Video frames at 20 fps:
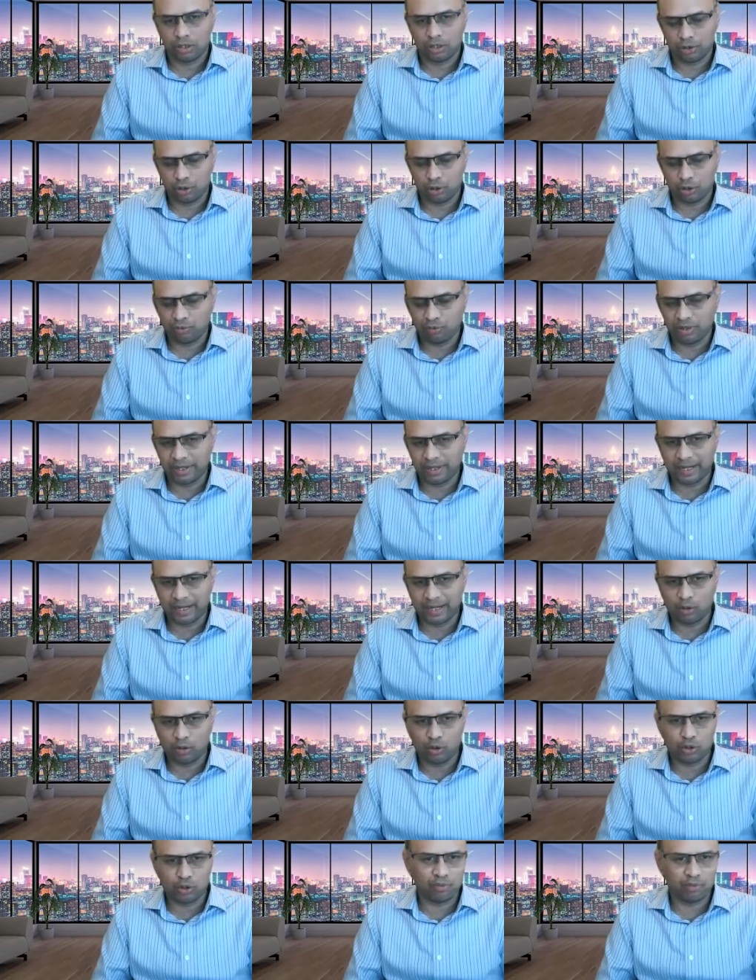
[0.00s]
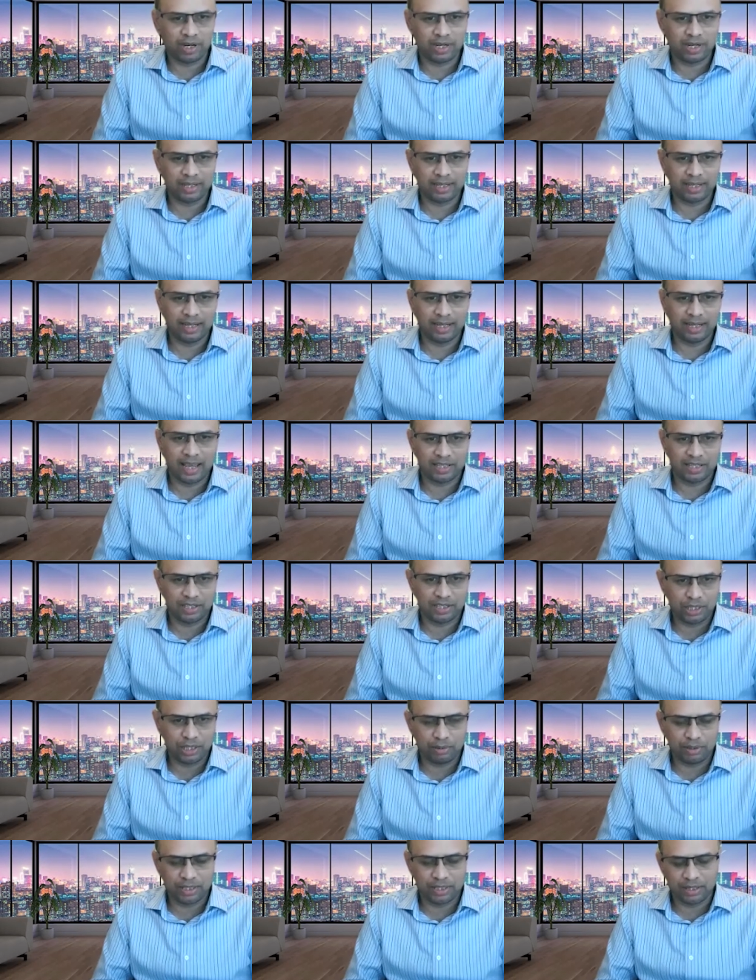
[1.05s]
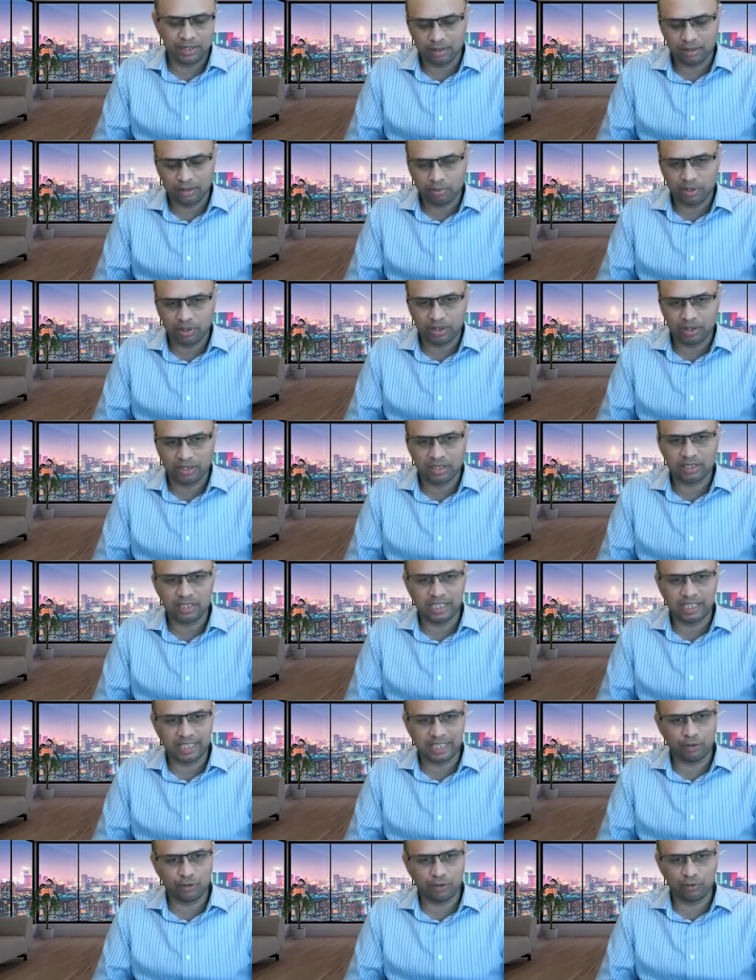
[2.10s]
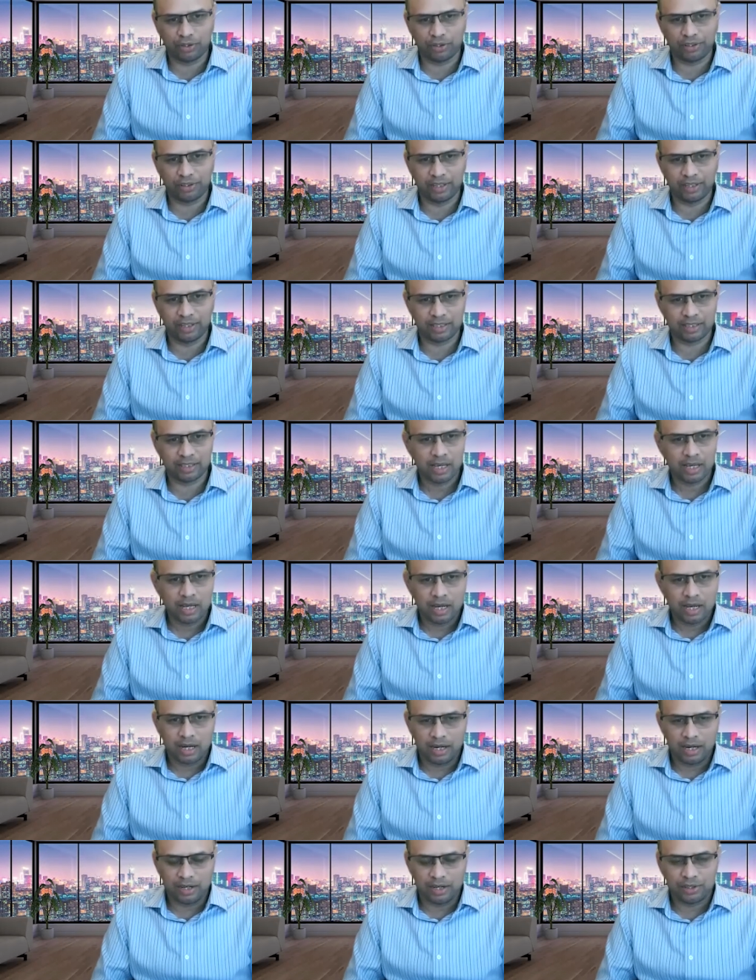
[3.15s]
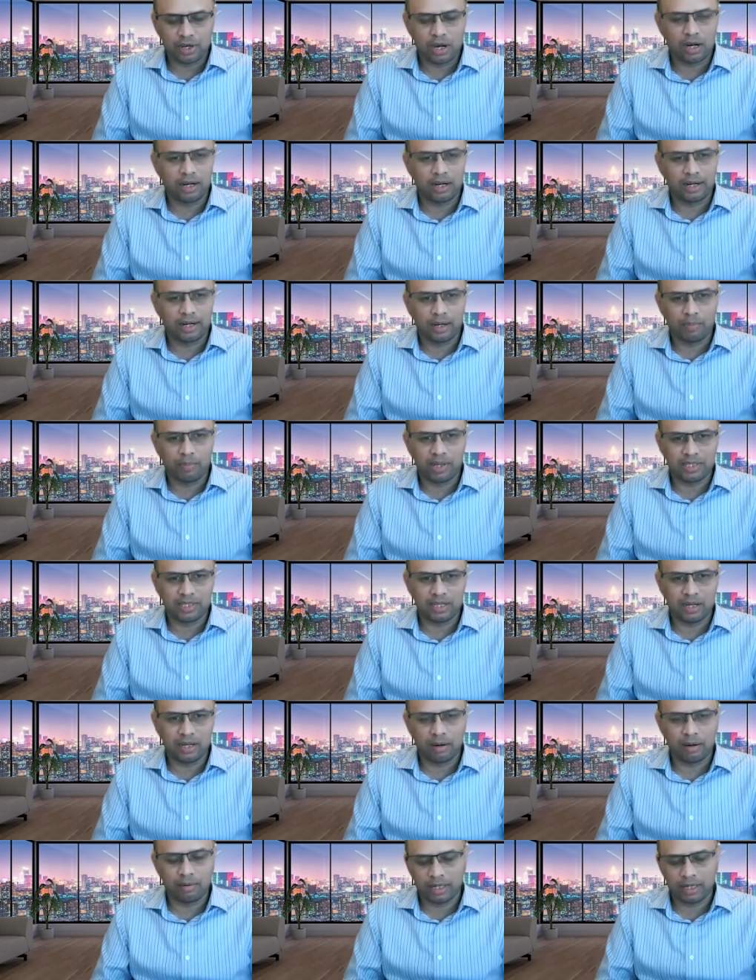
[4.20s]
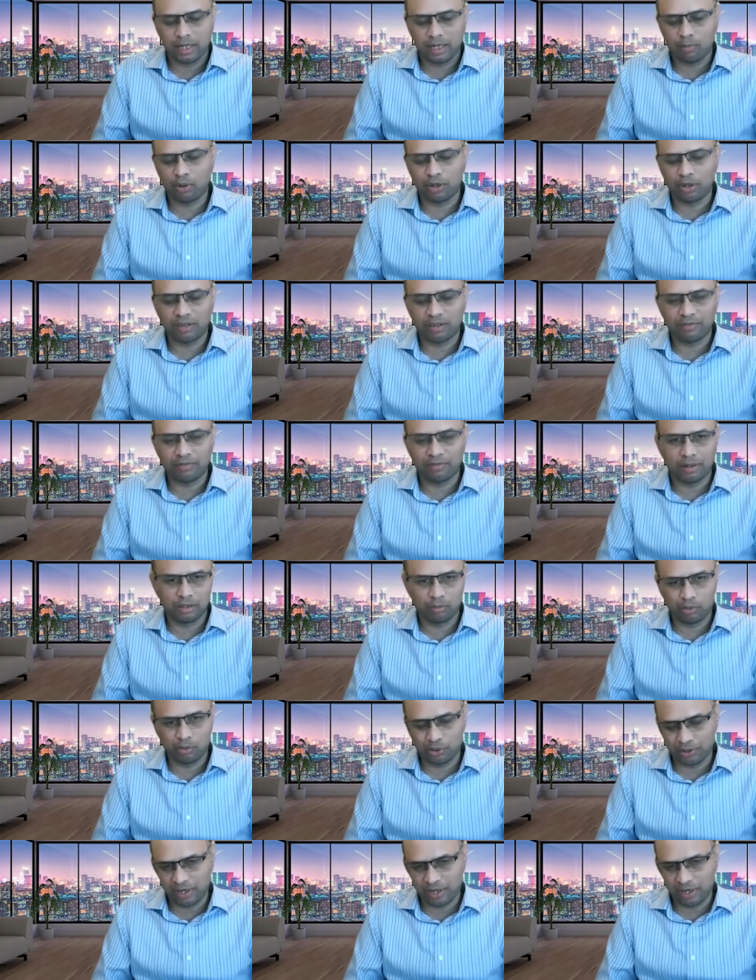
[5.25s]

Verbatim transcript: so far, I closed one deal as general partner, sixty-four units in Charlotte M S A, and keep looking for more